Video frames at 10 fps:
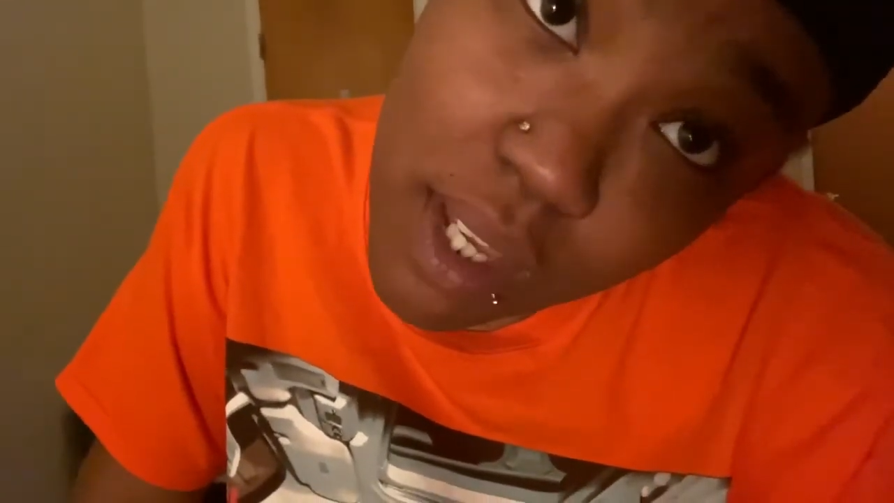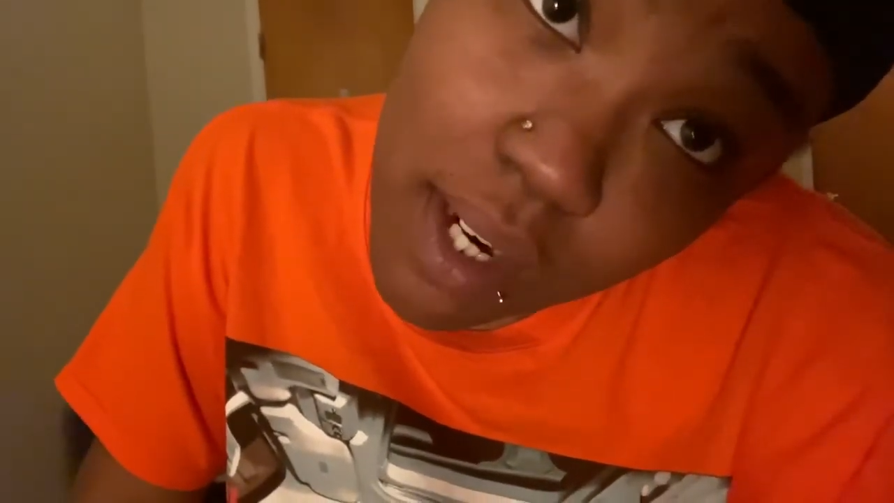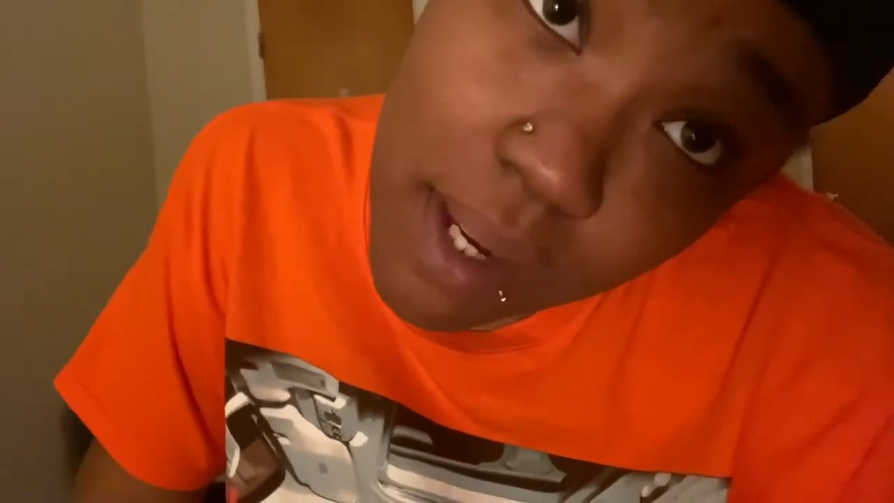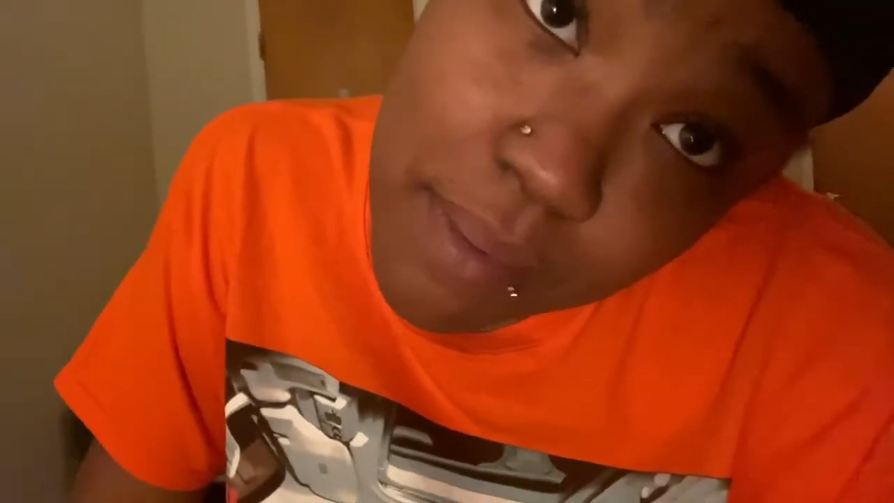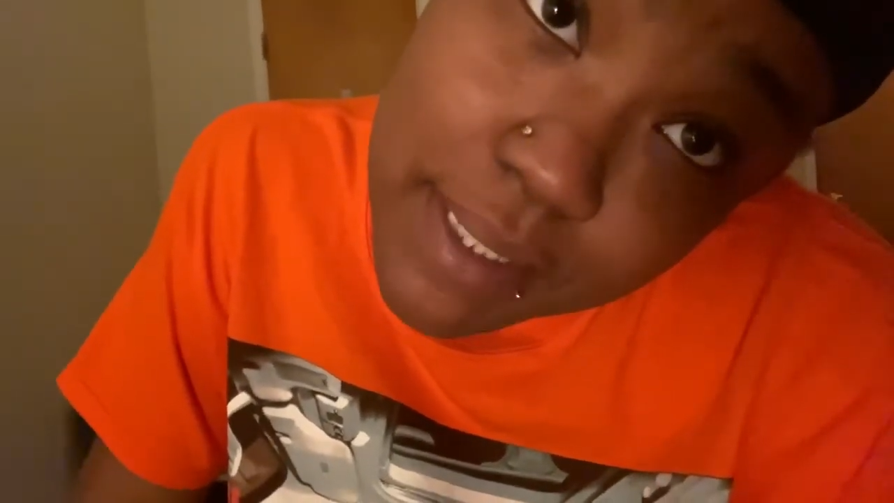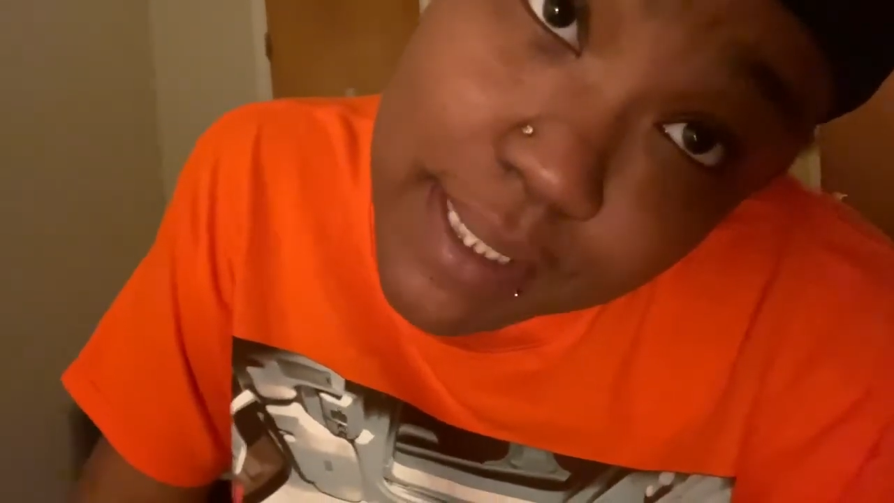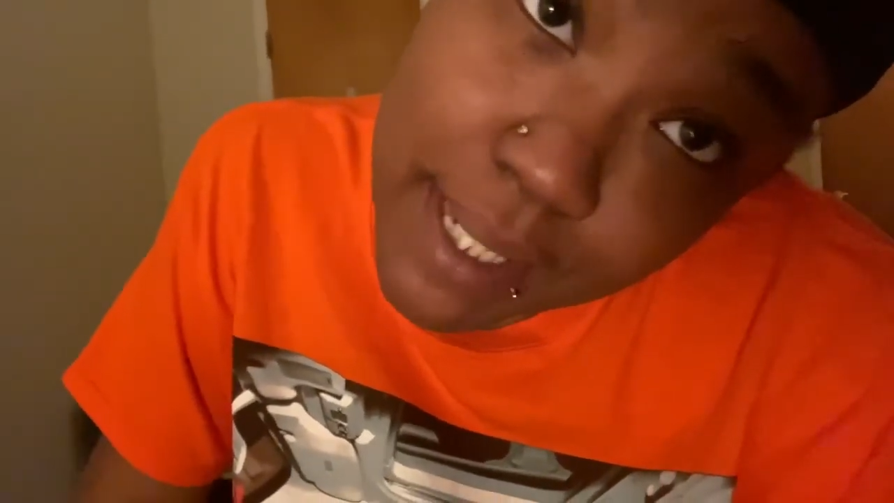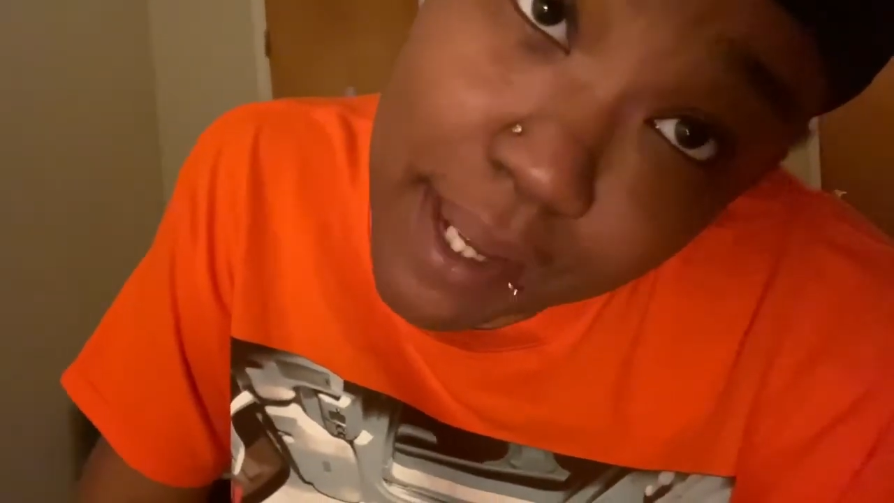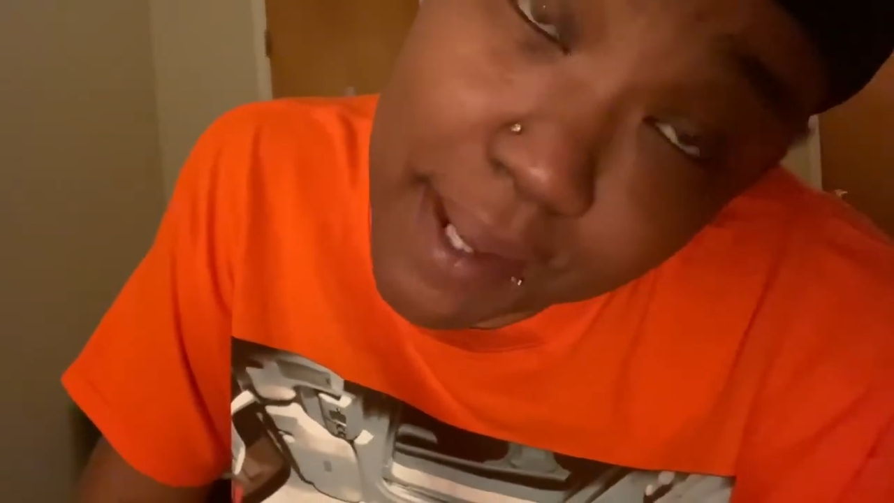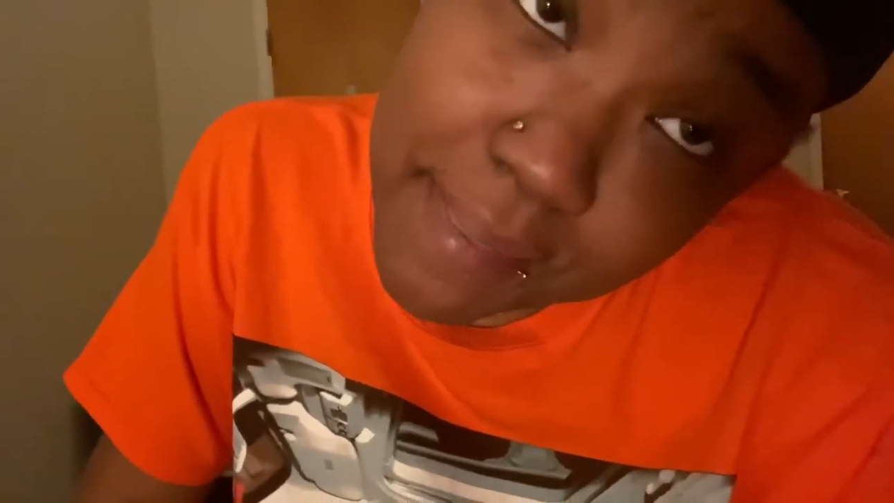and I will see
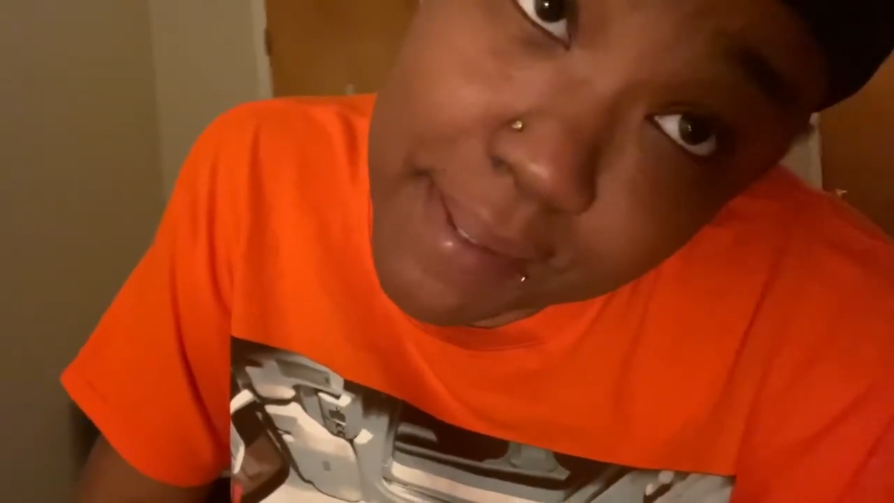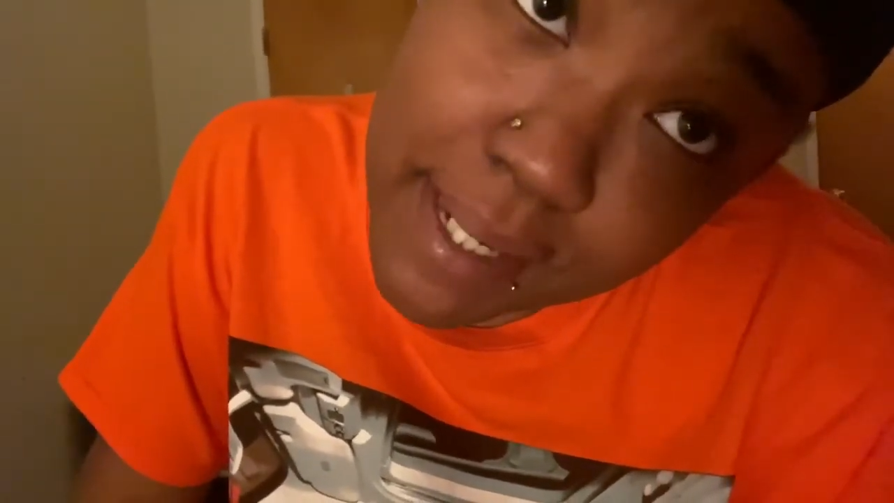y'all in the